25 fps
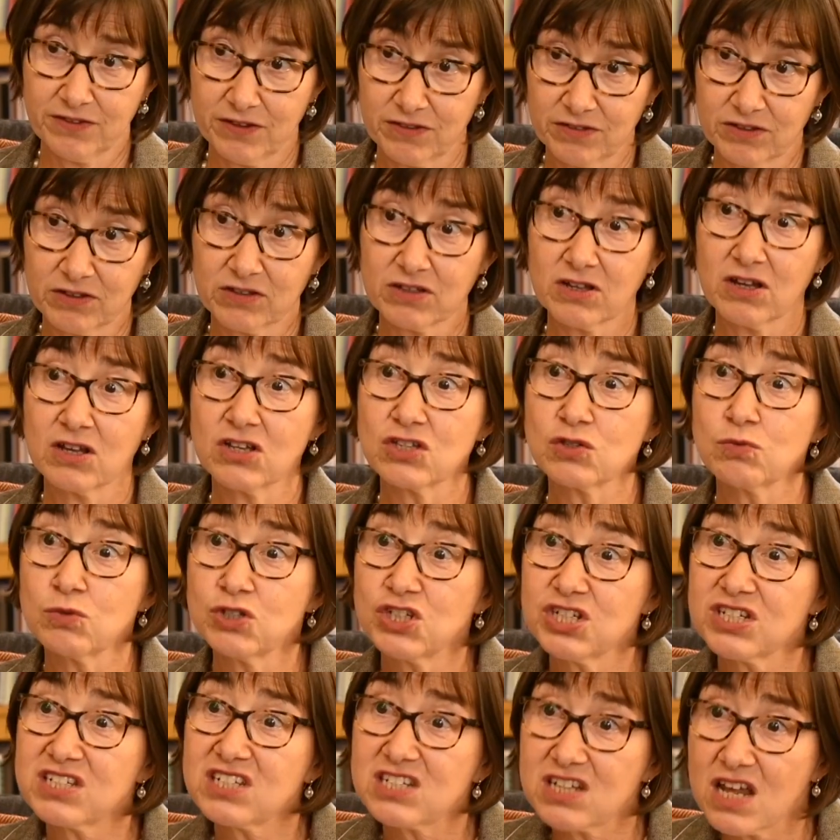that the girls were
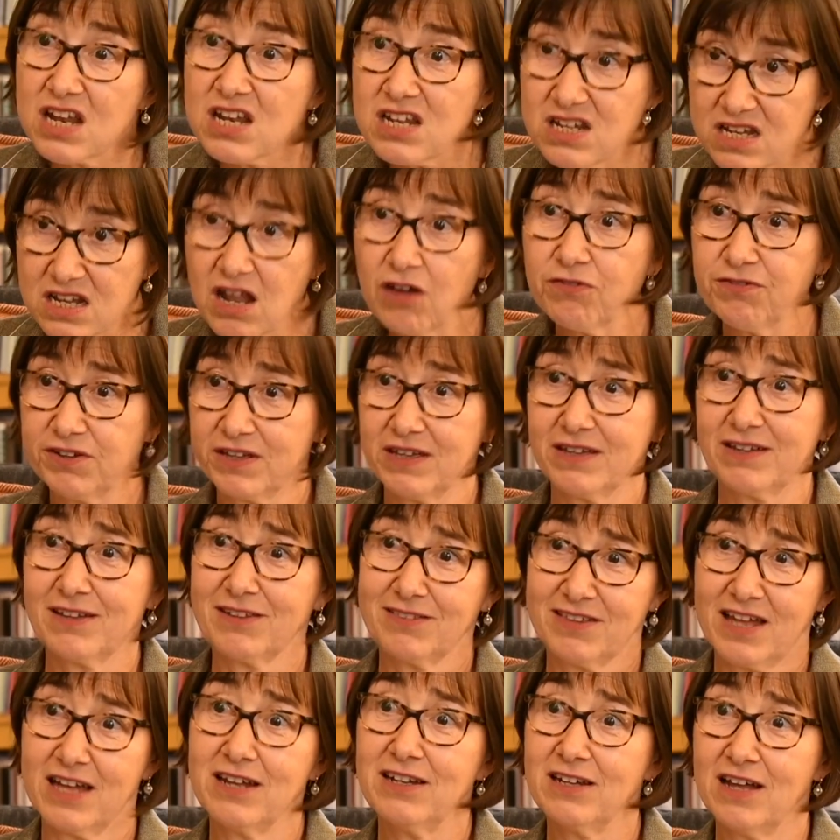just loving
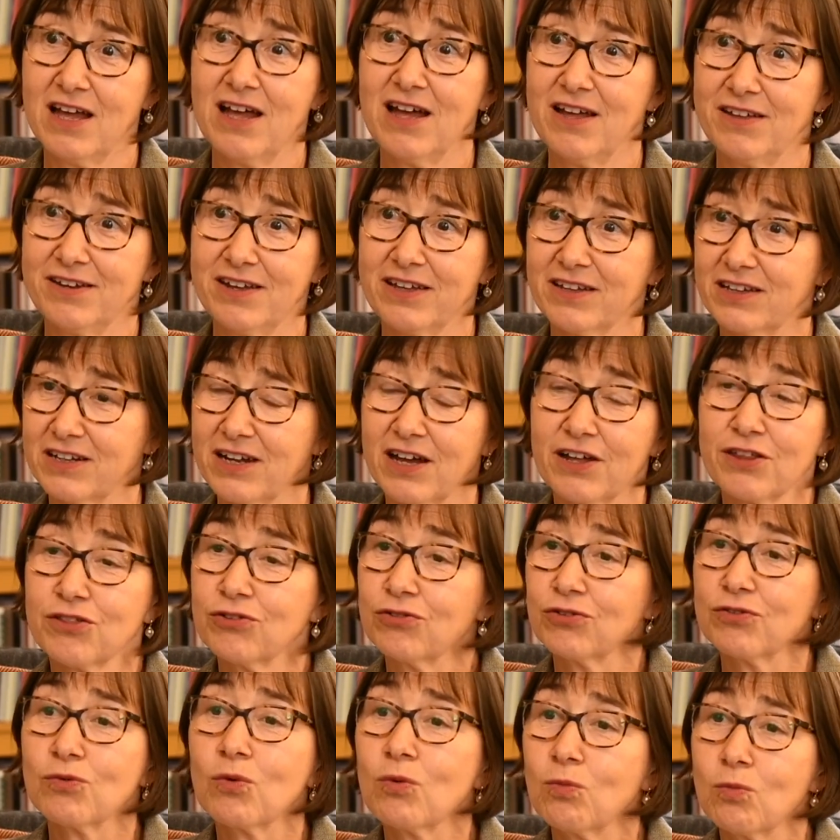their learning. And I
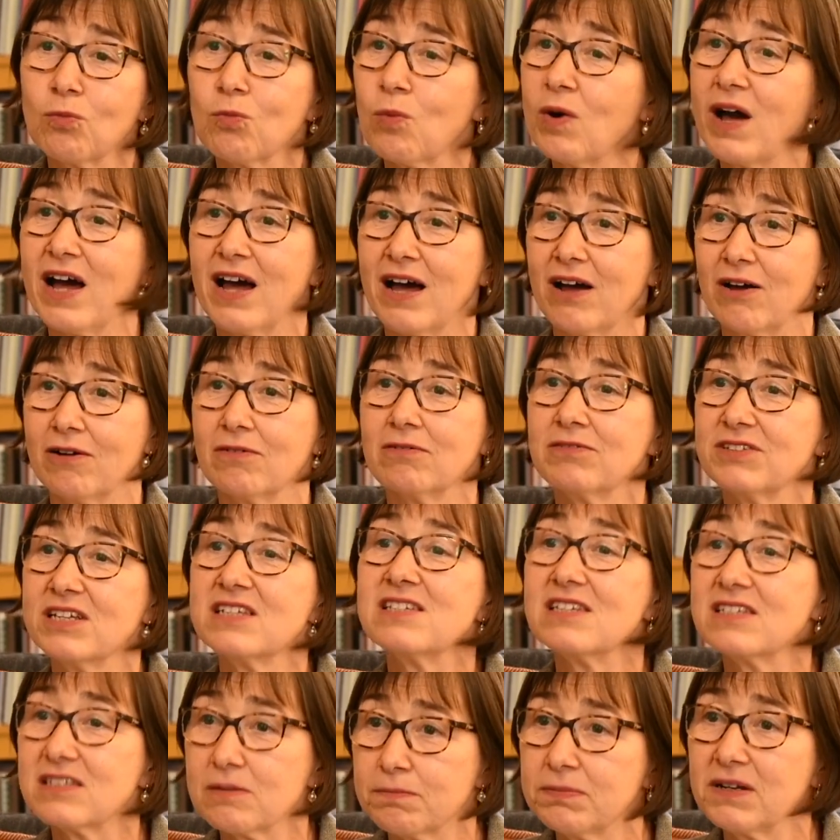thought, wow,
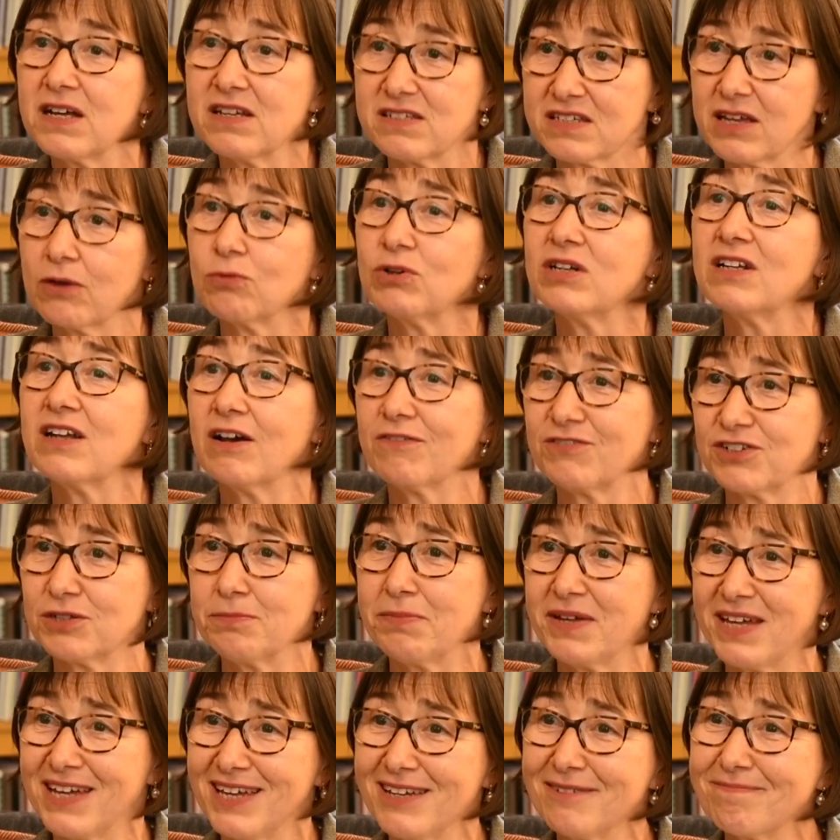this is a place I would love to
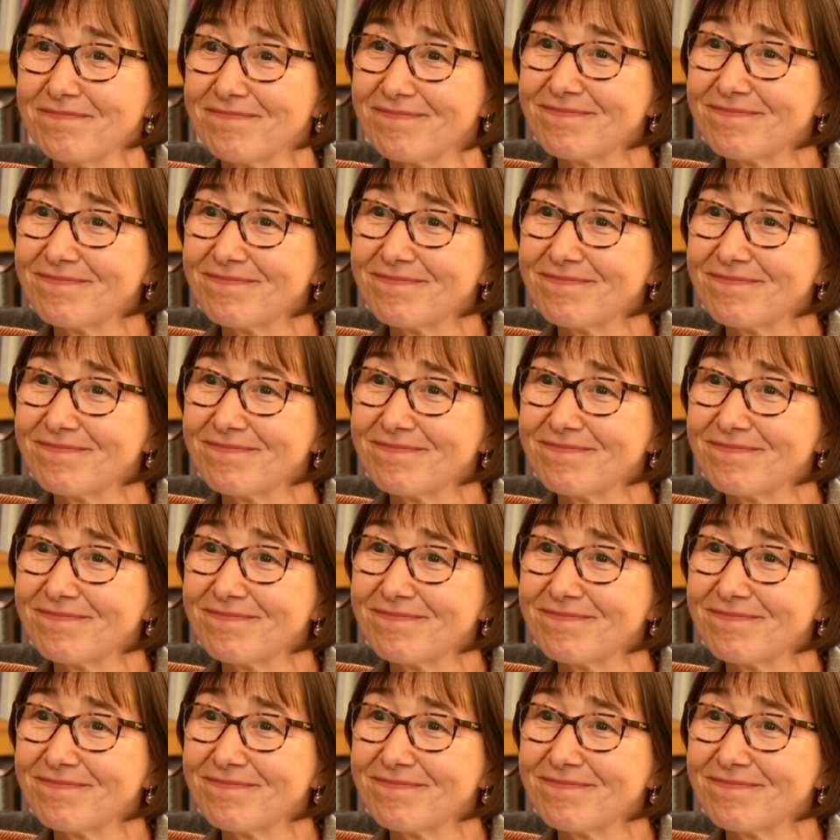be.